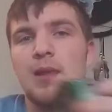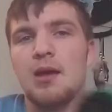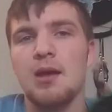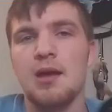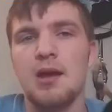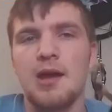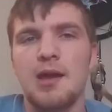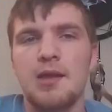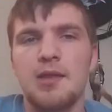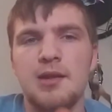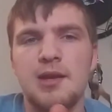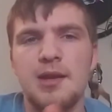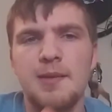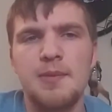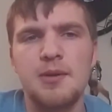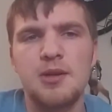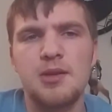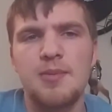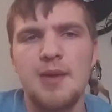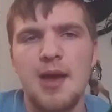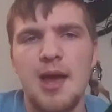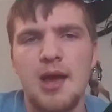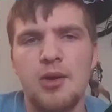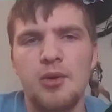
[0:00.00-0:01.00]
The dipping
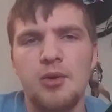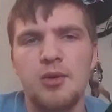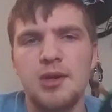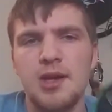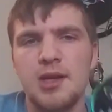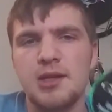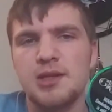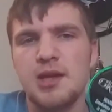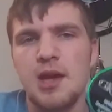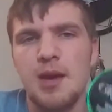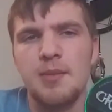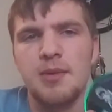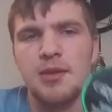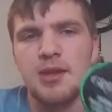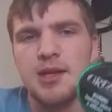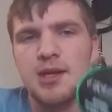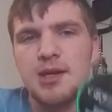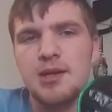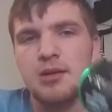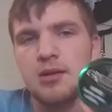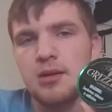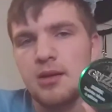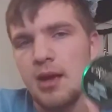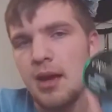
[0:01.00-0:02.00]
tobacco does come in
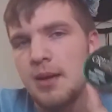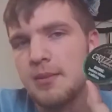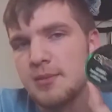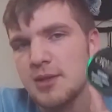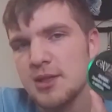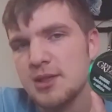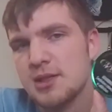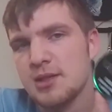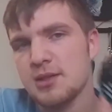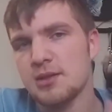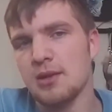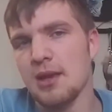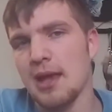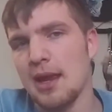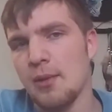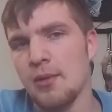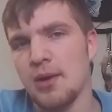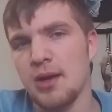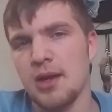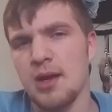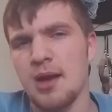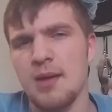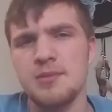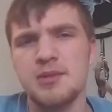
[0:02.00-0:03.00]
this is like what
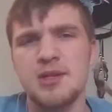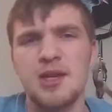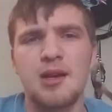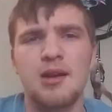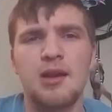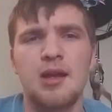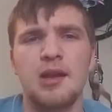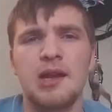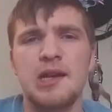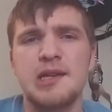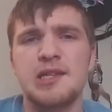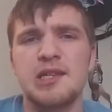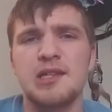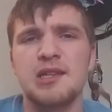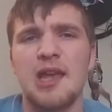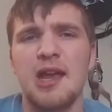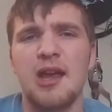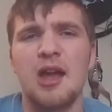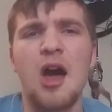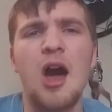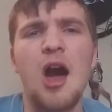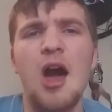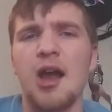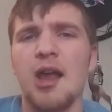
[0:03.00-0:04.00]
it comes in, unless it's like
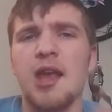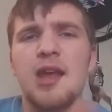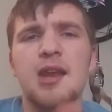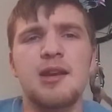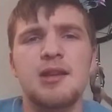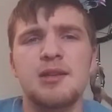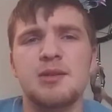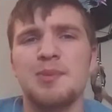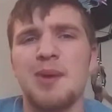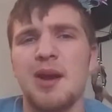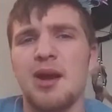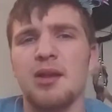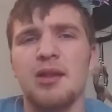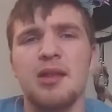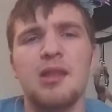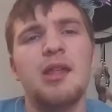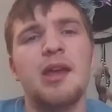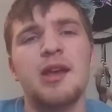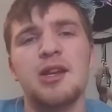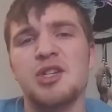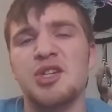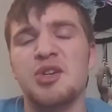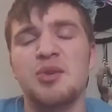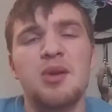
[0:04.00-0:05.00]
Hawken. It's apparently
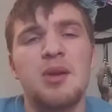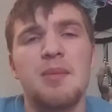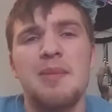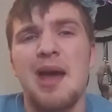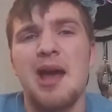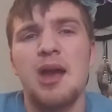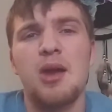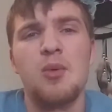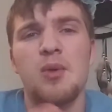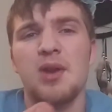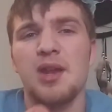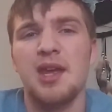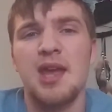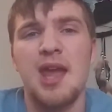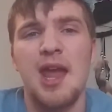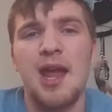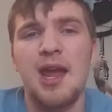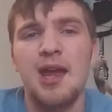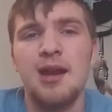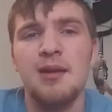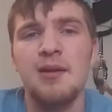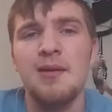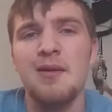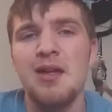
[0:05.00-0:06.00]
like chewing tobacco in a
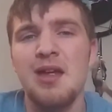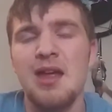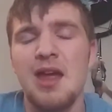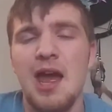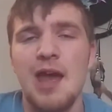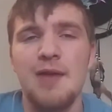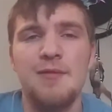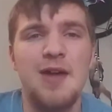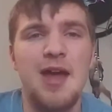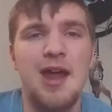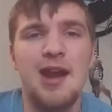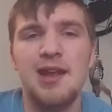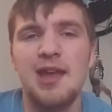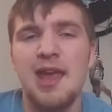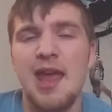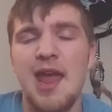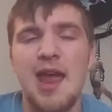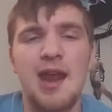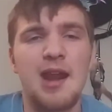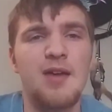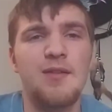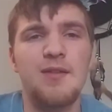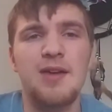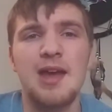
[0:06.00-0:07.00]
can. I've had a
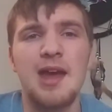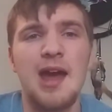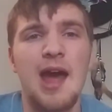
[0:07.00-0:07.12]
can of it.